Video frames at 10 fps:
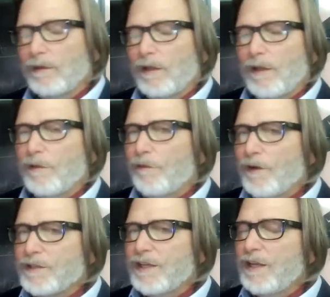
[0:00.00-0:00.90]
The
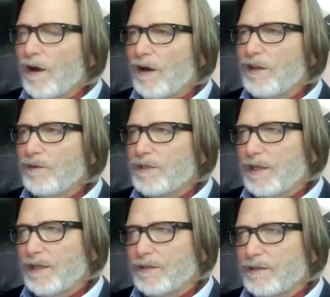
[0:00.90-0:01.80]
first thing he argues
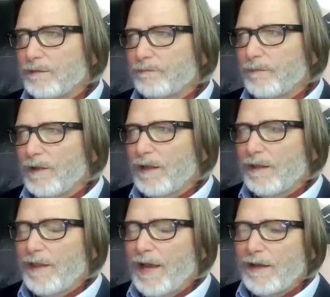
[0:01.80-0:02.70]
is
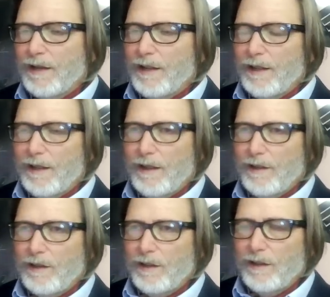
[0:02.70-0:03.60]
that
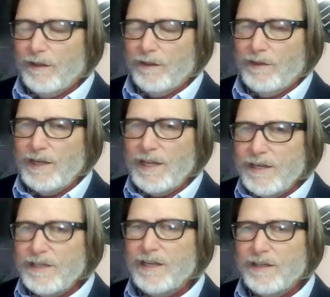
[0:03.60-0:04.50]
the
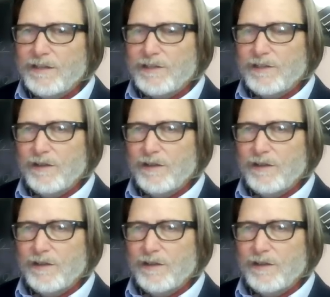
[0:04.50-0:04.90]
Indians